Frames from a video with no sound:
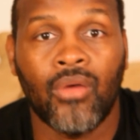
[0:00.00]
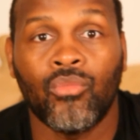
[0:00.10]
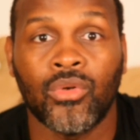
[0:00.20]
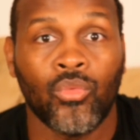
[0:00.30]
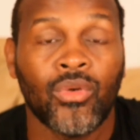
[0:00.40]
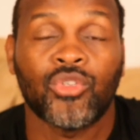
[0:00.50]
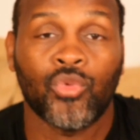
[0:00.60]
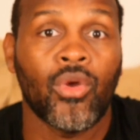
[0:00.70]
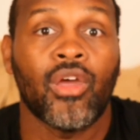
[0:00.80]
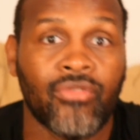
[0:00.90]
would have went
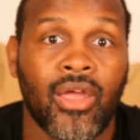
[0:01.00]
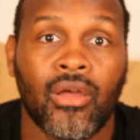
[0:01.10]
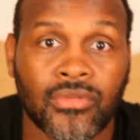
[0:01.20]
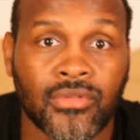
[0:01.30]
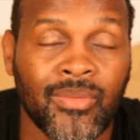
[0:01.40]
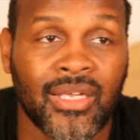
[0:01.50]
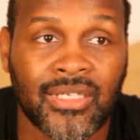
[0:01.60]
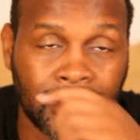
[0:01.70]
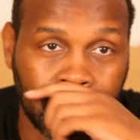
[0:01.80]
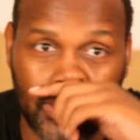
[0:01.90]
12 rounds,
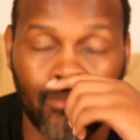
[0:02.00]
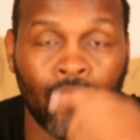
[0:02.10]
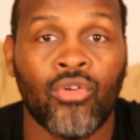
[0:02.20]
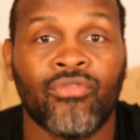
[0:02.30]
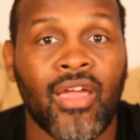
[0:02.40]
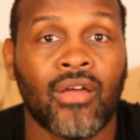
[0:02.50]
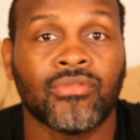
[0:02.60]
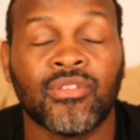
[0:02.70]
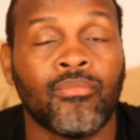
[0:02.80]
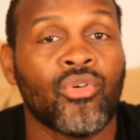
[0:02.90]
because the more
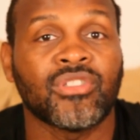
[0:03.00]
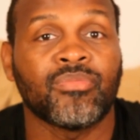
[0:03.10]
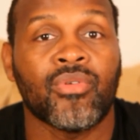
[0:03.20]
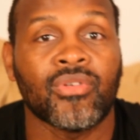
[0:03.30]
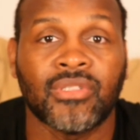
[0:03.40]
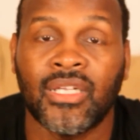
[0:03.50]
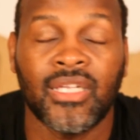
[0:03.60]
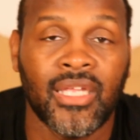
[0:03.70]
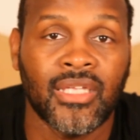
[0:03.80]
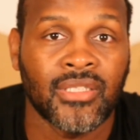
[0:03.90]
rounds, the more experience that
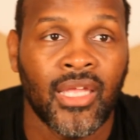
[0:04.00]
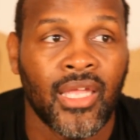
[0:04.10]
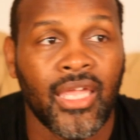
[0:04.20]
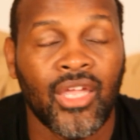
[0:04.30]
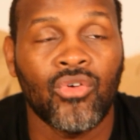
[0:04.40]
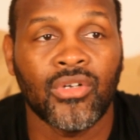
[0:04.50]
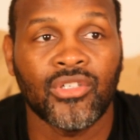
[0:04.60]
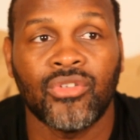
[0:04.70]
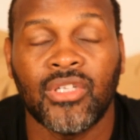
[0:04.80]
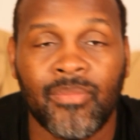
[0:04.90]
he gets. And going
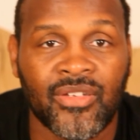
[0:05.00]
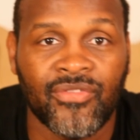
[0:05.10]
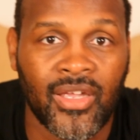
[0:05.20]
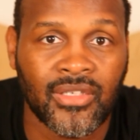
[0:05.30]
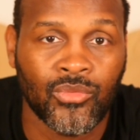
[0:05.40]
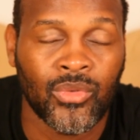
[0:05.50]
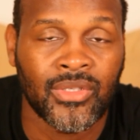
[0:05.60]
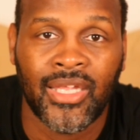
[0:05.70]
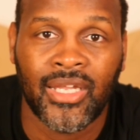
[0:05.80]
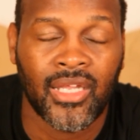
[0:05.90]
into these big fights
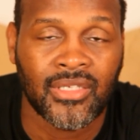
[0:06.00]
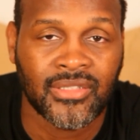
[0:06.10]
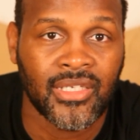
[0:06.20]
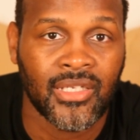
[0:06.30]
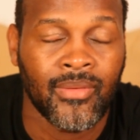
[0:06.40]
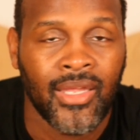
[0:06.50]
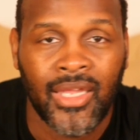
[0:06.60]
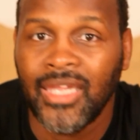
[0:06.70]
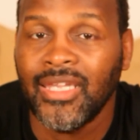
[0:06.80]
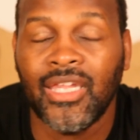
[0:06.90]
with Danny Garcia and him,
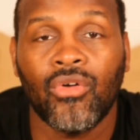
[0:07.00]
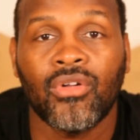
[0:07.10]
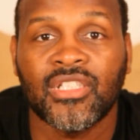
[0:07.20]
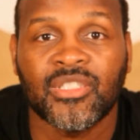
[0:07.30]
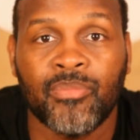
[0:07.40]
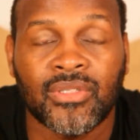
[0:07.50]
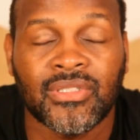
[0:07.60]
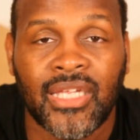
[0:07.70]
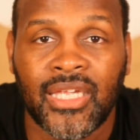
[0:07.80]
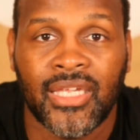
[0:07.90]
he need all the experience
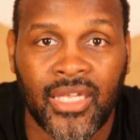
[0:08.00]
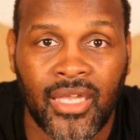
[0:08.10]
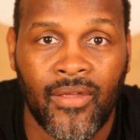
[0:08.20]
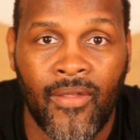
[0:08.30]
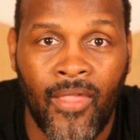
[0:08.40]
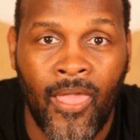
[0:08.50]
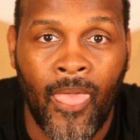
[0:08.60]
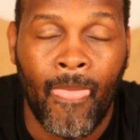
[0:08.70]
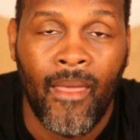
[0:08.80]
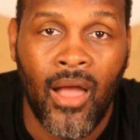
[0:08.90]
that he can get.
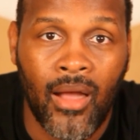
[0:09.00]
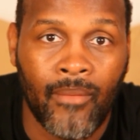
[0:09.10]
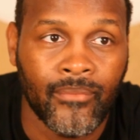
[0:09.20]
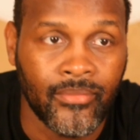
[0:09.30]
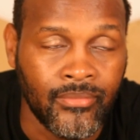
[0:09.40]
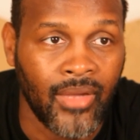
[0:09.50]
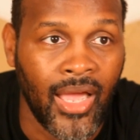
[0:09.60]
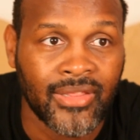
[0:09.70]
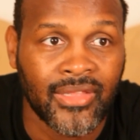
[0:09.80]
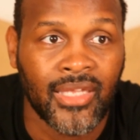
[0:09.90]

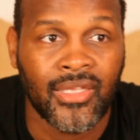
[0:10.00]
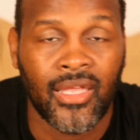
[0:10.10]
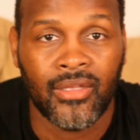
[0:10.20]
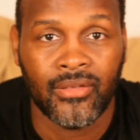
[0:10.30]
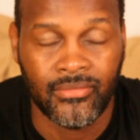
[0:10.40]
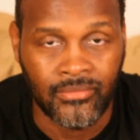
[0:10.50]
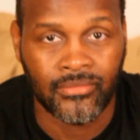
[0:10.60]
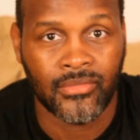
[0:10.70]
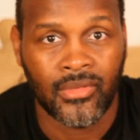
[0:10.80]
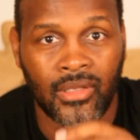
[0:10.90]
I think that
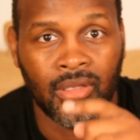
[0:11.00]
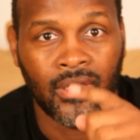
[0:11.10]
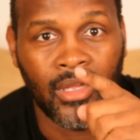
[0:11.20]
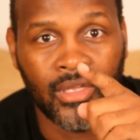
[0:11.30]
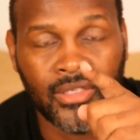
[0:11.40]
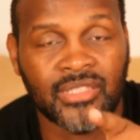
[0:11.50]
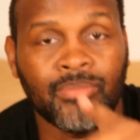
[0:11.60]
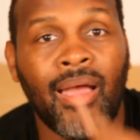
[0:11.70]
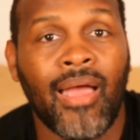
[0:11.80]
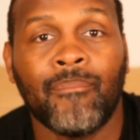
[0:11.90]
this is
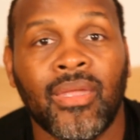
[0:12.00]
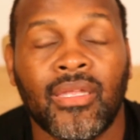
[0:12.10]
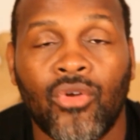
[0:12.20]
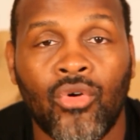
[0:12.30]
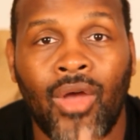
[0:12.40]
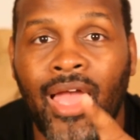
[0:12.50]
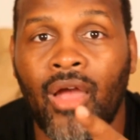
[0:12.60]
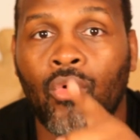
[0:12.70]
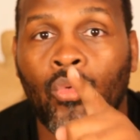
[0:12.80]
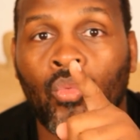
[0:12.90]
my opinion on
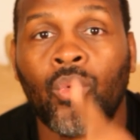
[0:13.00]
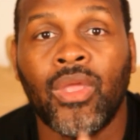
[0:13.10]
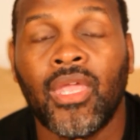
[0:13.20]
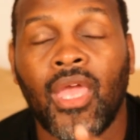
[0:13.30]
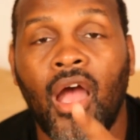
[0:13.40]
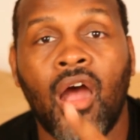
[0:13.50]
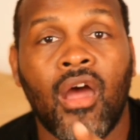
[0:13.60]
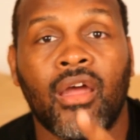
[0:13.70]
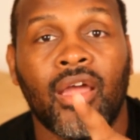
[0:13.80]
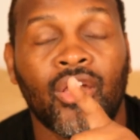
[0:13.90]
how we are